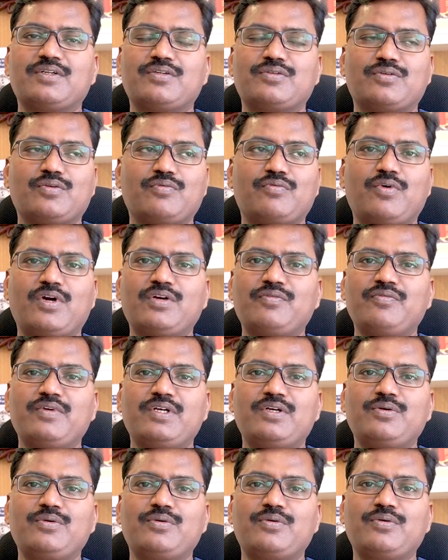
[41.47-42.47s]
So what
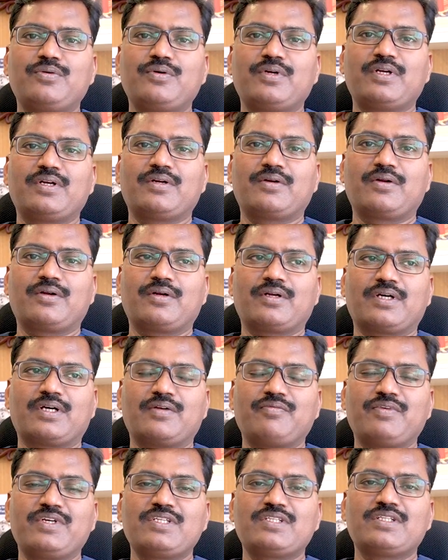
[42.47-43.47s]
we do
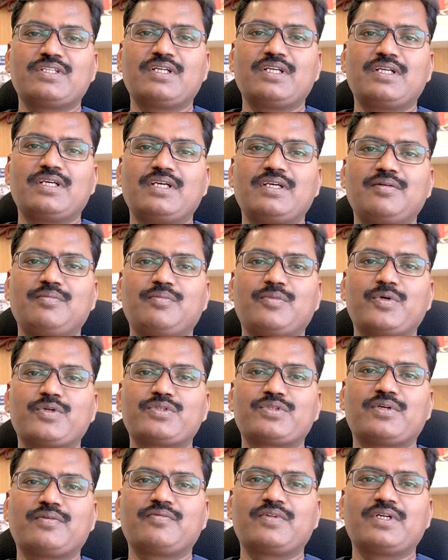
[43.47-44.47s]
conventionally,
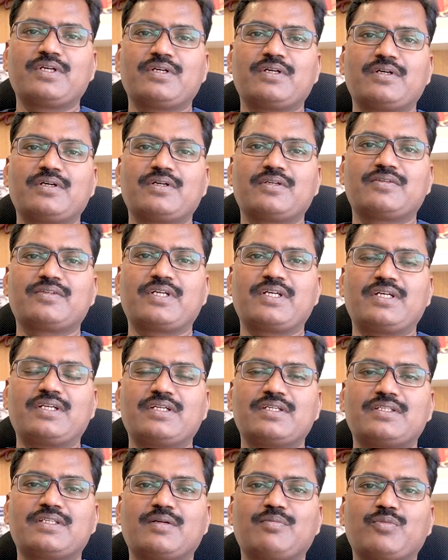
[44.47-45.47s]
most of the
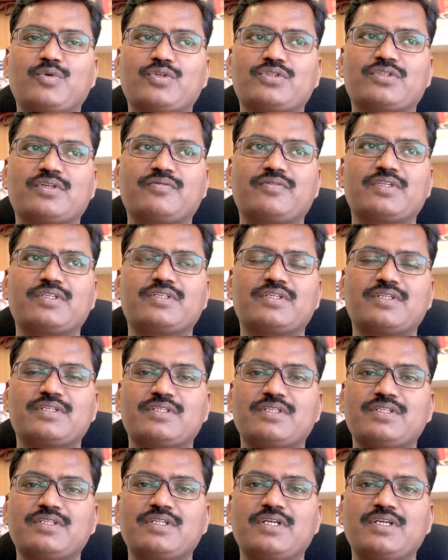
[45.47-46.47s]
centers and most of the
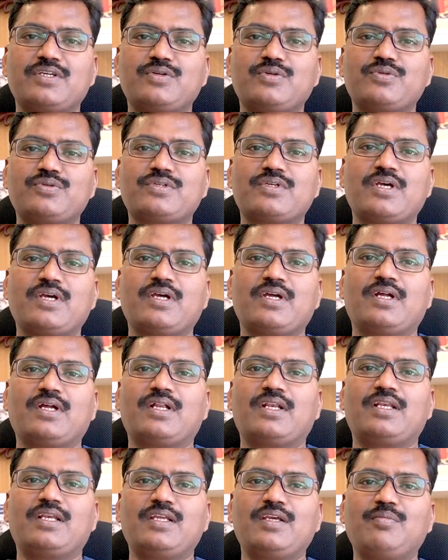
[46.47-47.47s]
surgeons they use
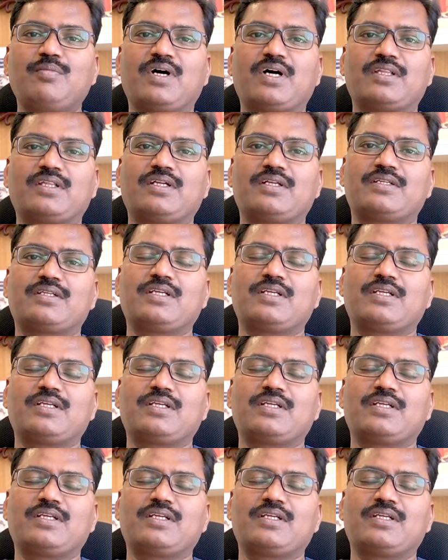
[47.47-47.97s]
lima.